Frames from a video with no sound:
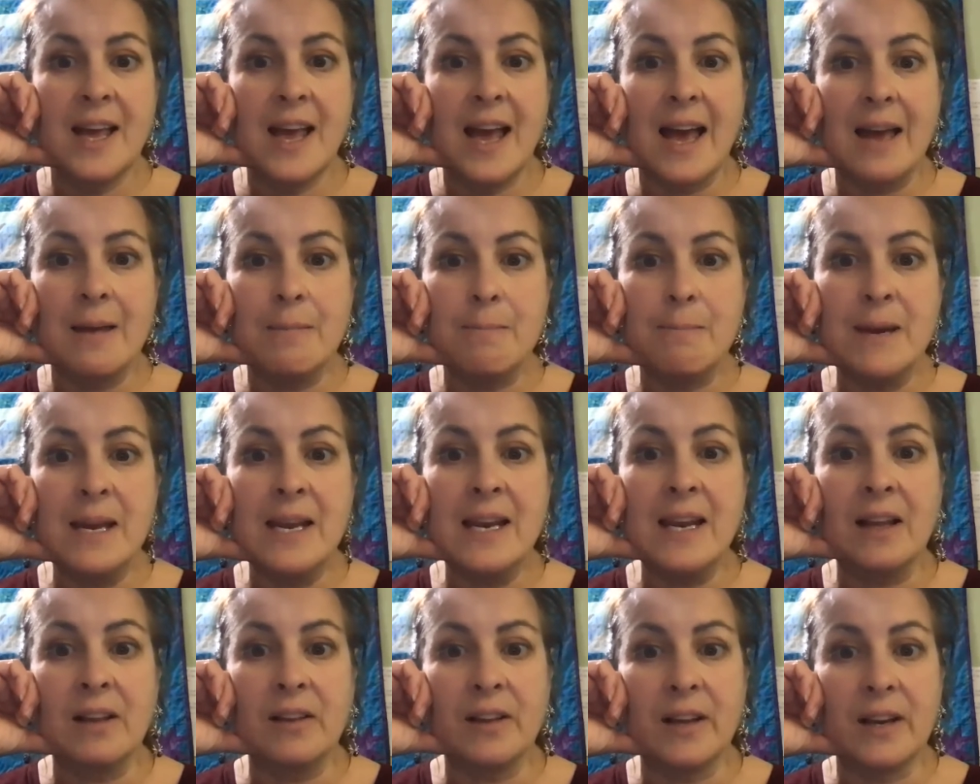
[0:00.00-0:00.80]
and
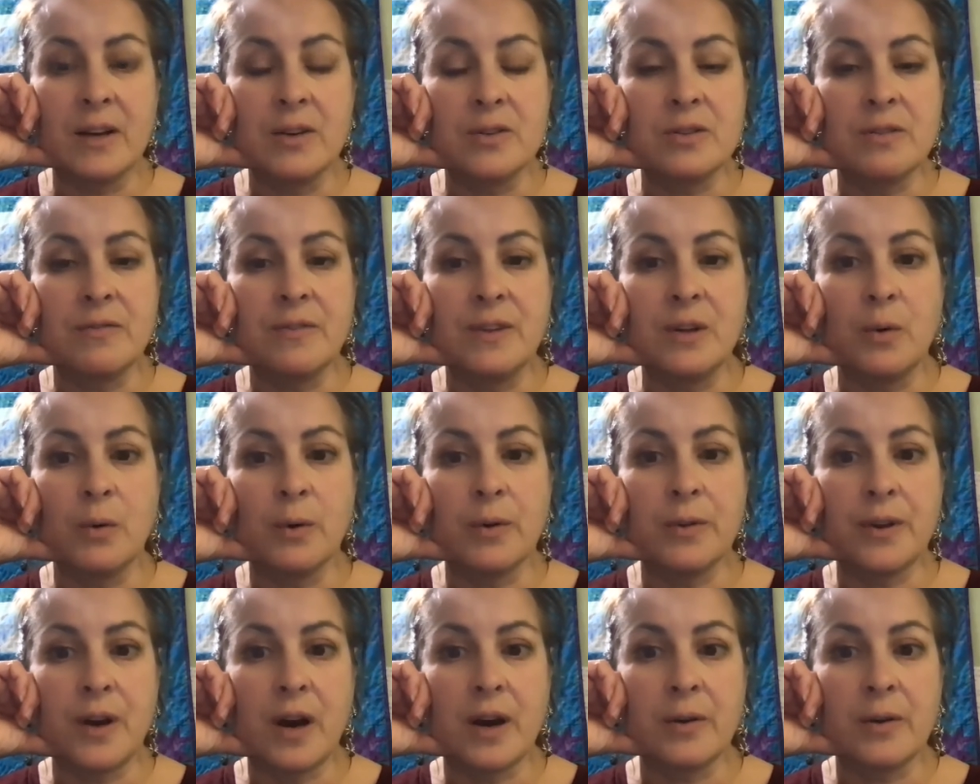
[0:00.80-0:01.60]
meaning layers of the
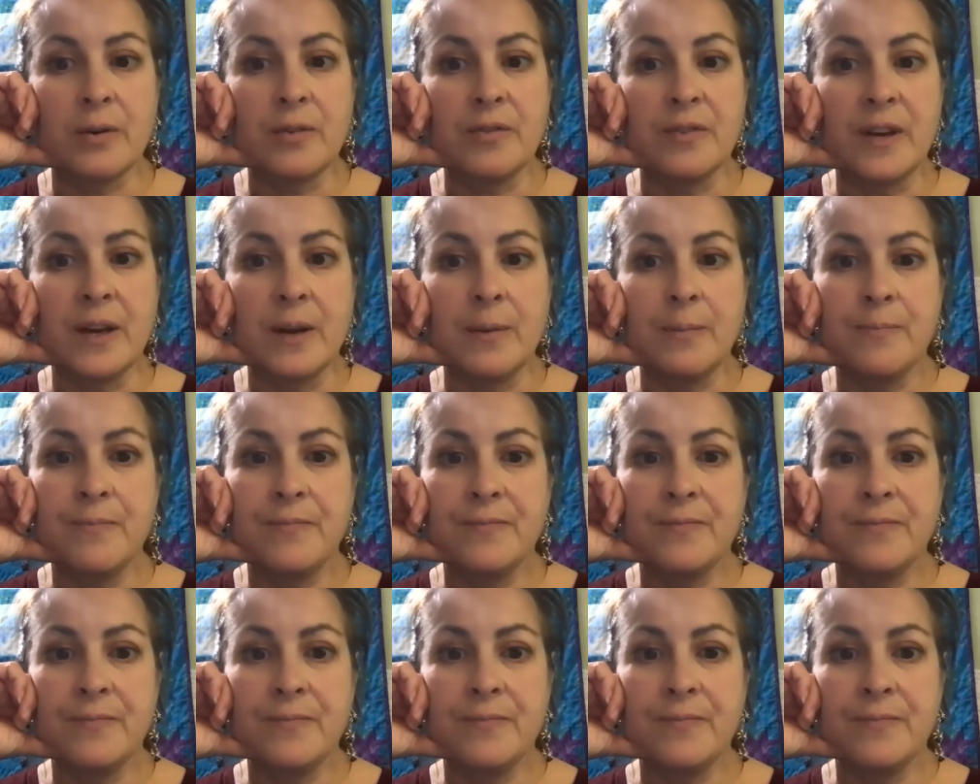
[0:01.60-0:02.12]
orthography.